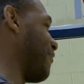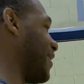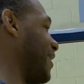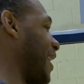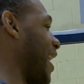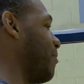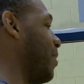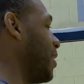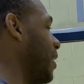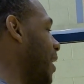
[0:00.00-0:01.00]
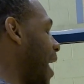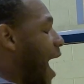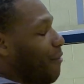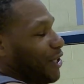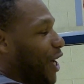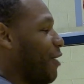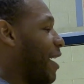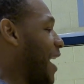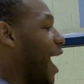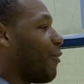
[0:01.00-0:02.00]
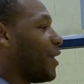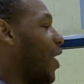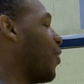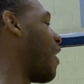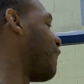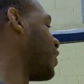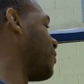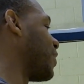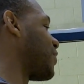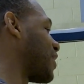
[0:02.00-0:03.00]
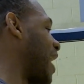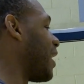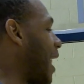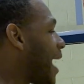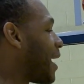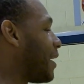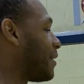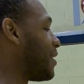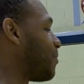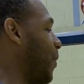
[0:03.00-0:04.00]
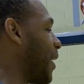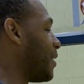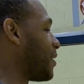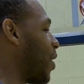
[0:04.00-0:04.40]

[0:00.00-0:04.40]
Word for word: invented the game. Right, right. I'm telling you right now, we don't. Our fundamentals kind of lacking at this point.